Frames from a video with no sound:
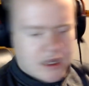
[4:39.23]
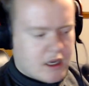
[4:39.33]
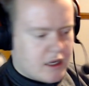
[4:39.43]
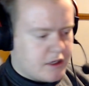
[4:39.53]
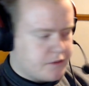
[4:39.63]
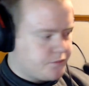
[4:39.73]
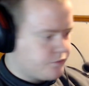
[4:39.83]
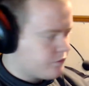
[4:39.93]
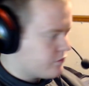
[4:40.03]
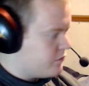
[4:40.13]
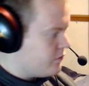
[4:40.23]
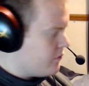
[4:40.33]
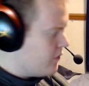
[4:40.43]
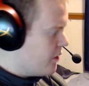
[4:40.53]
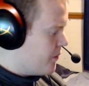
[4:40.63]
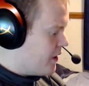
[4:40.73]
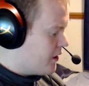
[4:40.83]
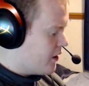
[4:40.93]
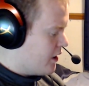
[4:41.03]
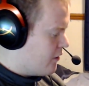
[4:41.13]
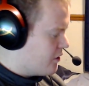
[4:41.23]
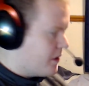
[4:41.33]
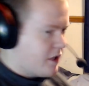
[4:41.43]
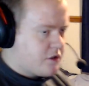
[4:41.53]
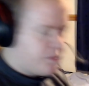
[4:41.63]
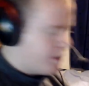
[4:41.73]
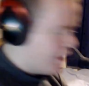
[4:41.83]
And basically, that was my last couple of